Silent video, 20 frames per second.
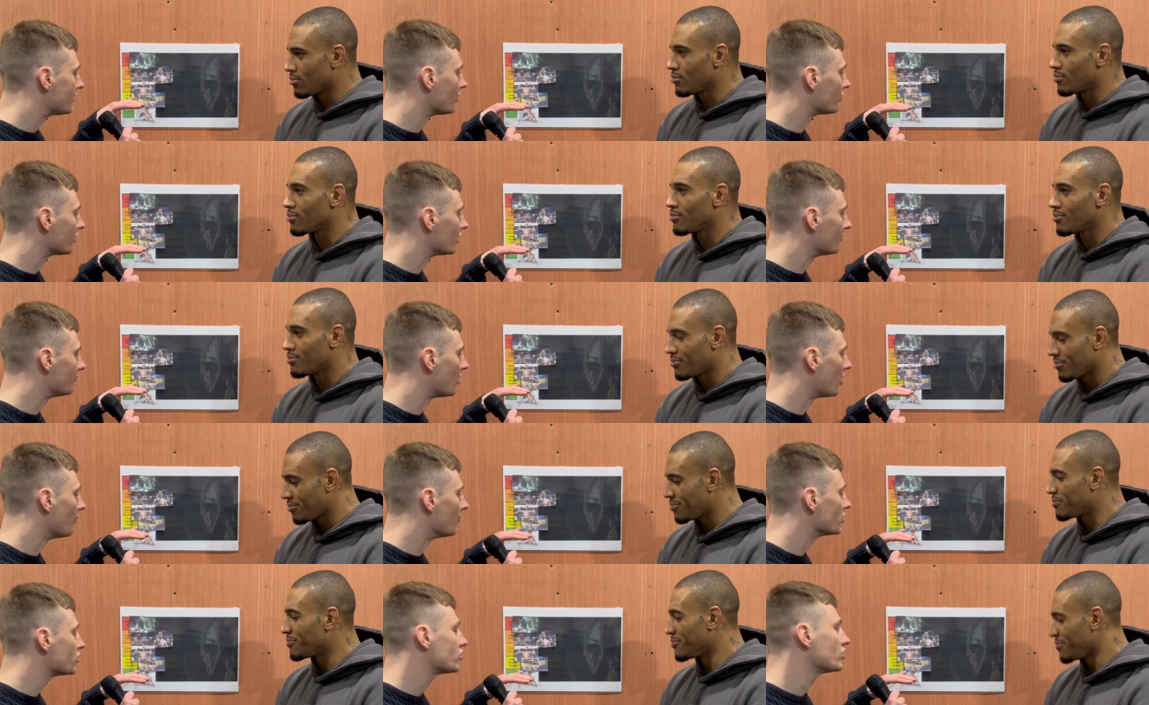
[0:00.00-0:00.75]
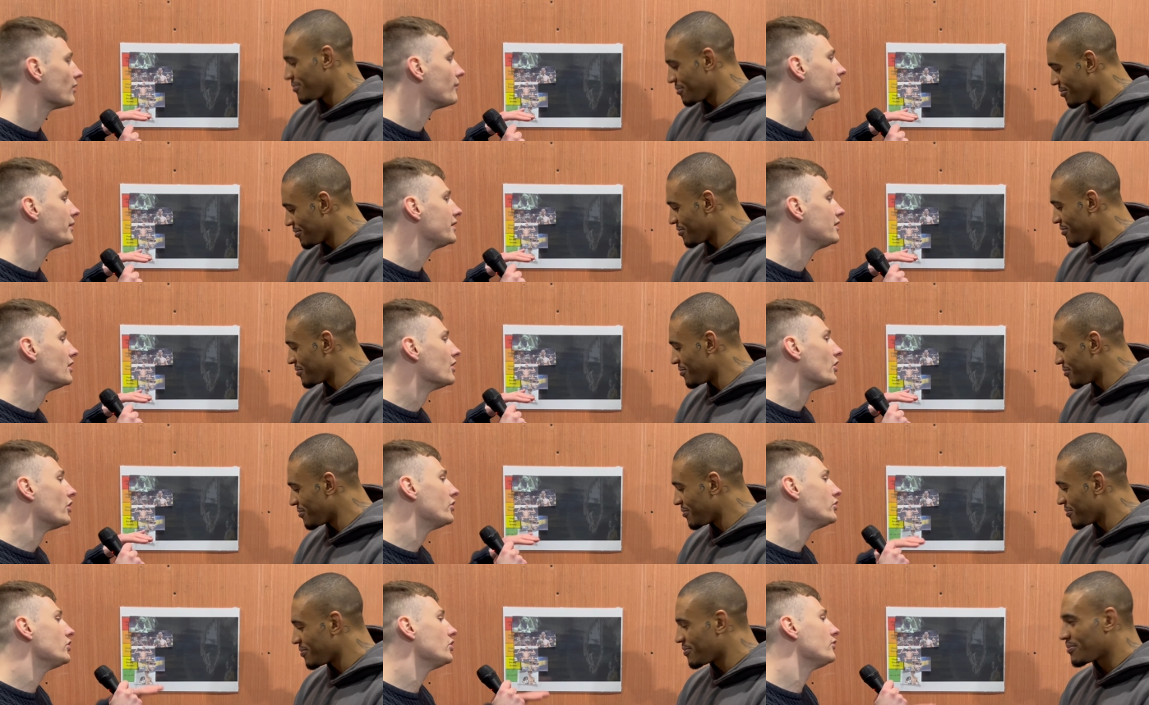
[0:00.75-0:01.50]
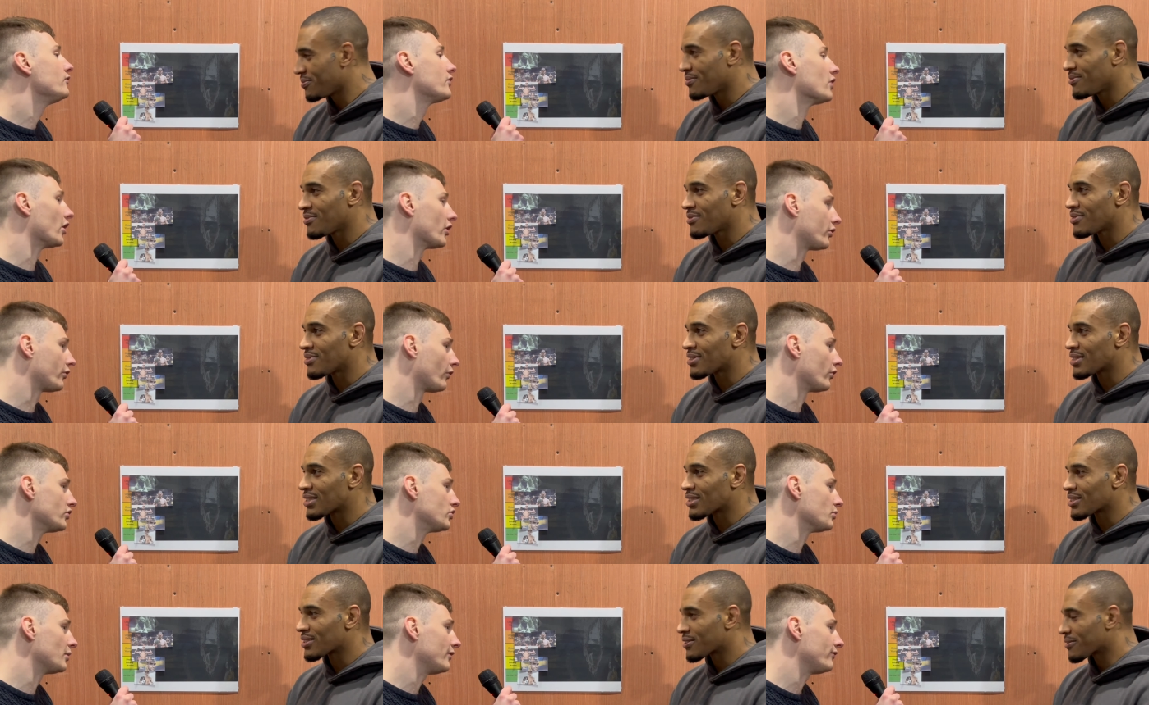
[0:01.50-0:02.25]
Speaker 1: good at the moment. Somebody who you've got a
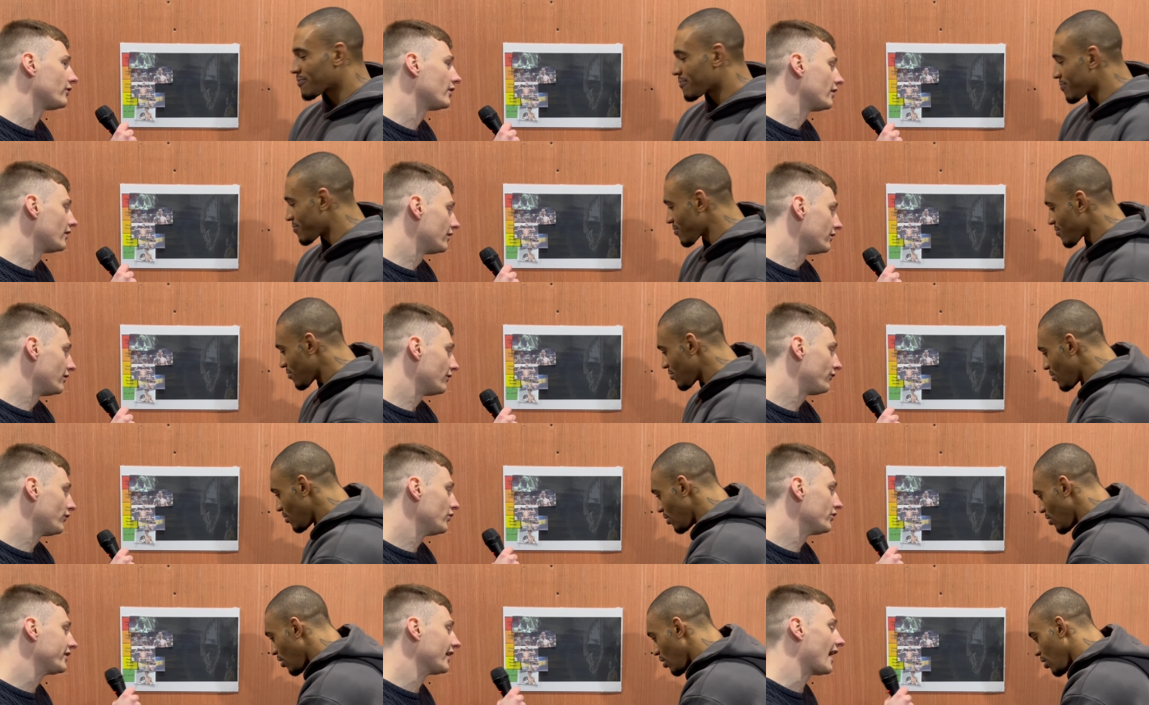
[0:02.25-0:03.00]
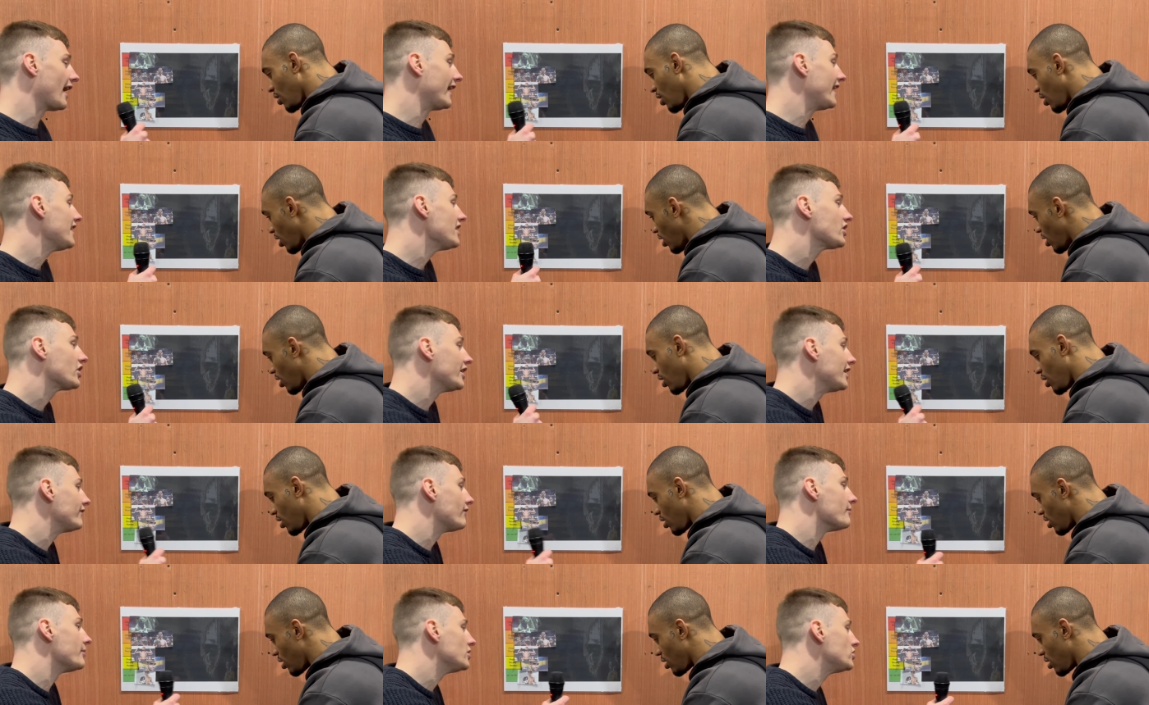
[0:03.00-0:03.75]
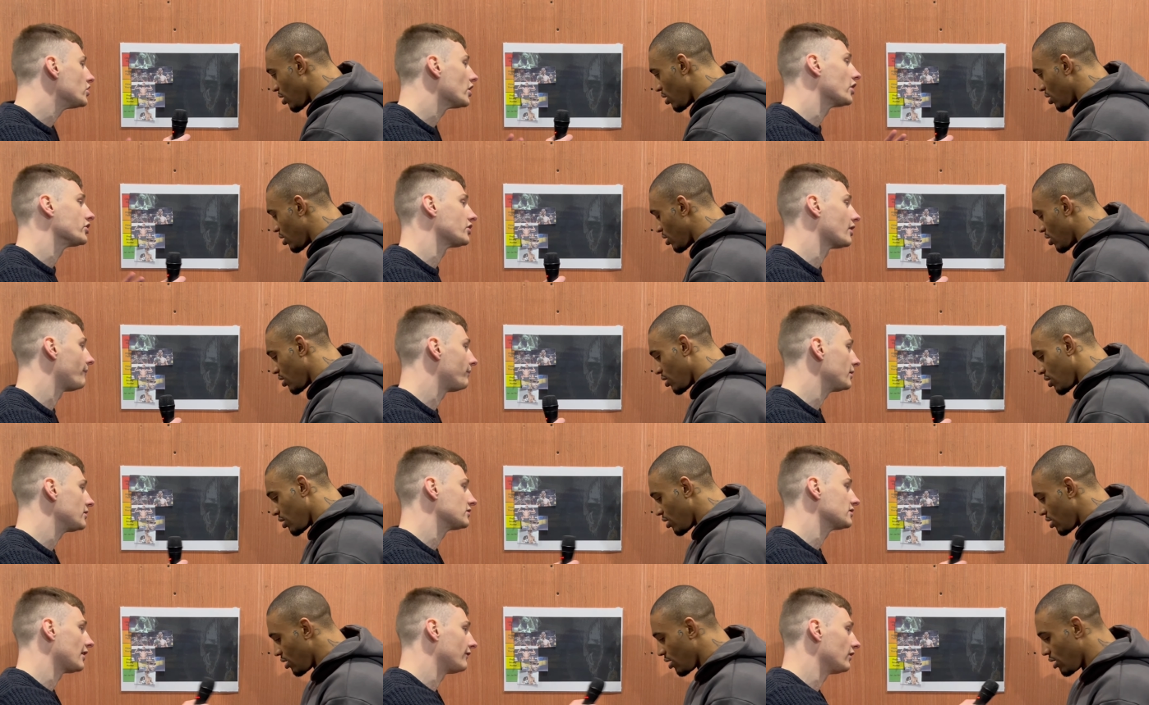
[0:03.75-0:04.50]
grudge with, Nafuka. He could even be Jar Jar
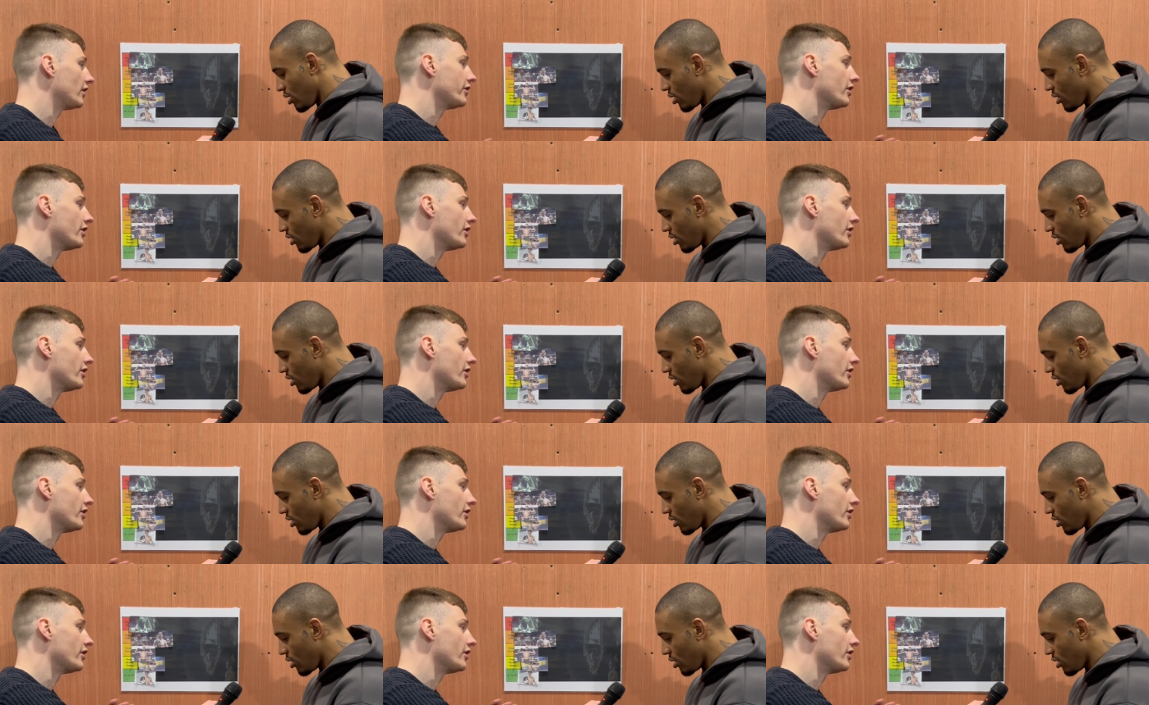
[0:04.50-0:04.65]
Binks like I